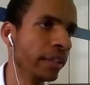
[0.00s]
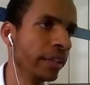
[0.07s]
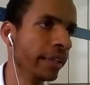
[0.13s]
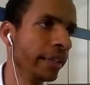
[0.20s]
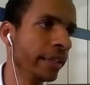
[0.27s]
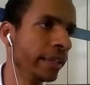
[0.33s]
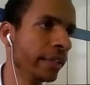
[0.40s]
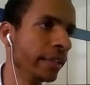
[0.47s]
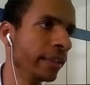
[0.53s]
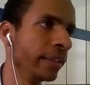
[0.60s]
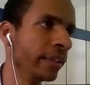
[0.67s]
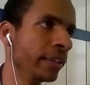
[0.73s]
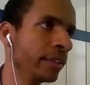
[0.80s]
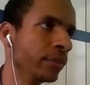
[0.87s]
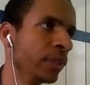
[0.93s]
and
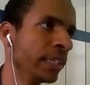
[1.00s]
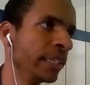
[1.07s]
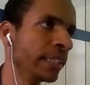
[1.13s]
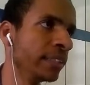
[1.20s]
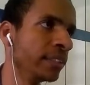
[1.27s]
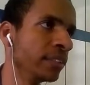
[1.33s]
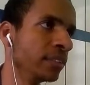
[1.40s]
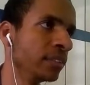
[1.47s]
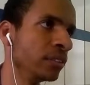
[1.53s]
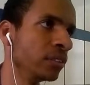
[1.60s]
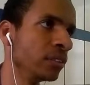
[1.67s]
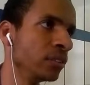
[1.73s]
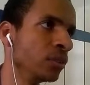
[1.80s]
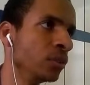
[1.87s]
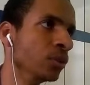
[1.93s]
then we can
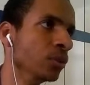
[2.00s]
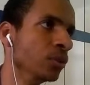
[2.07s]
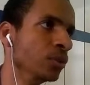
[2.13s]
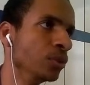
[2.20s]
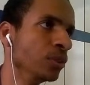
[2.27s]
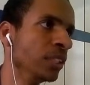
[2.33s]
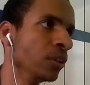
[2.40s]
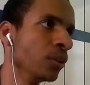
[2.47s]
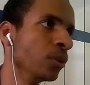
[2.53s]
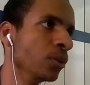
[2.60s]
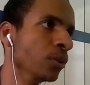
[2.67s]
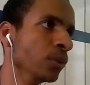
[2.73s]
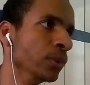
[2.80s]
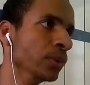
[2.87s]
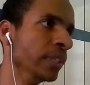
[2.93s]
go to the
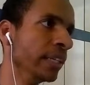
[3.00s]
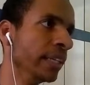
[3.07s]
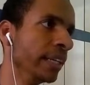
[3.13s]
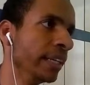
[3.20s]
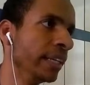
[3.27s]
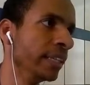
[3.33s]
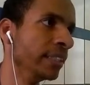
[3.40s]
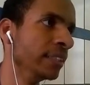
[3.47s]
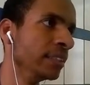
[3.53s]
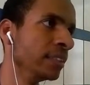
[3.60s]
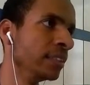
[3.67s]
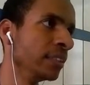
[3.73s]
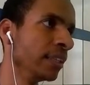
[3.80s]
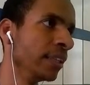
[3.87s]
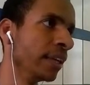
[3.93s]
code and
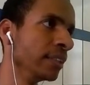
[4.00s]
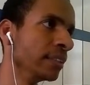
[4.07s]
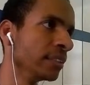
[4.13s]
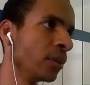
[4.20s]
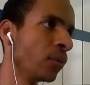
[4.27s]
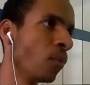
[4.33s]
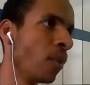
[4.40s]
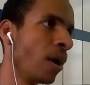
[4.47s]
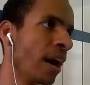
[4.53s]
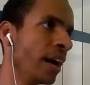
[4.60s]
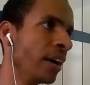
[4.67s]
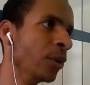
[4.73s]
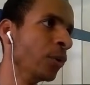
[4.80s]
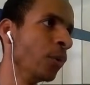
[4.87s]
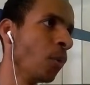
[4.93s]
see that's a
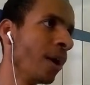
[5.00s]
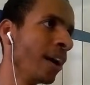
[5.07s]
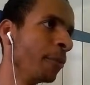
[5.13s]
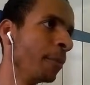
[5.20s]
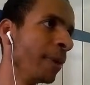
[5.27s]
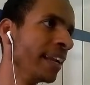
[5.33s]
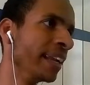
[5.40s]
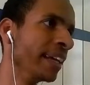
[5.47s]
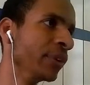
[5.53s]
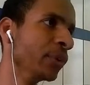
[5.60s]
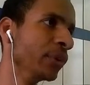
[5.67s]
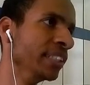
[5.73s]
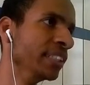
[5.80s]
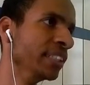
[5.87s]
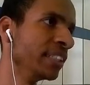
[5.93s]
while my
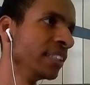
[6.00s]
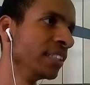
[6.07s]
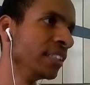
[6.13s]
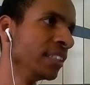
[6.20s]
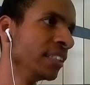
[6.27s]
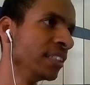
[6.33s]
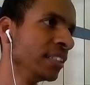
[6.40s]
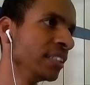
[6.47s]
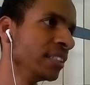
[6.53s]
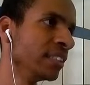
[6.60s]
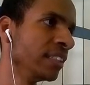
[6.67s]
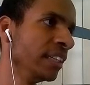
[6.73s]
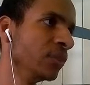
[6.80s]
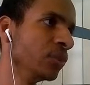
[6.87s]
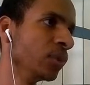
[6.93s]
language,
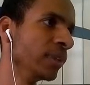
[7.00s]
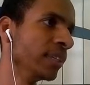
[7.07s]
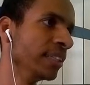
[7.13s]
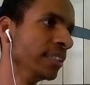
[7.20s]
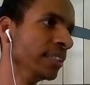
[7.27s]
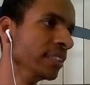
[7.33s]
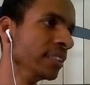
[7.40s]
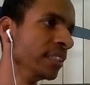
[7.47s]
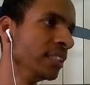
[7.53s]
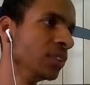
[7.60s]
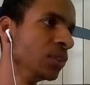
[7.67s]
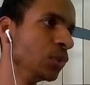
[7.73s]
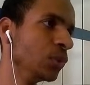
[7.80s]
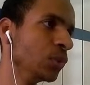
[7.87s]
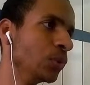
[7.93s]
state 1, state
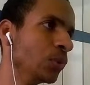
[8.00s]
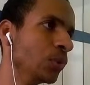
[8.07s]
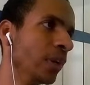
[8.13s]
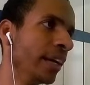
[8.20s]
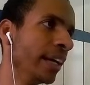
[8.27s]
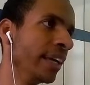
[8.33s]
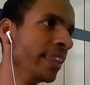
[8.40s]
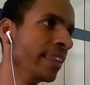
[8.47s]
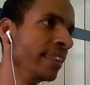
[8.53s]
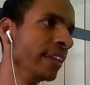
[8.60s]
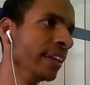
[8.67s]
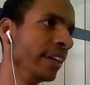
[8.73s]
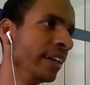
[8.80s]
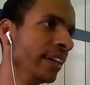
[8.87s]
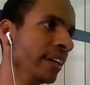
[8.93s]
2, and
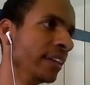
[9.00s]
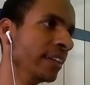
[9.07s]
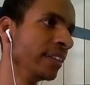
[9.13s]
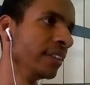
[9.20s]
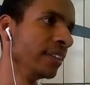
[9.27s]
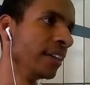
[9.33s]
then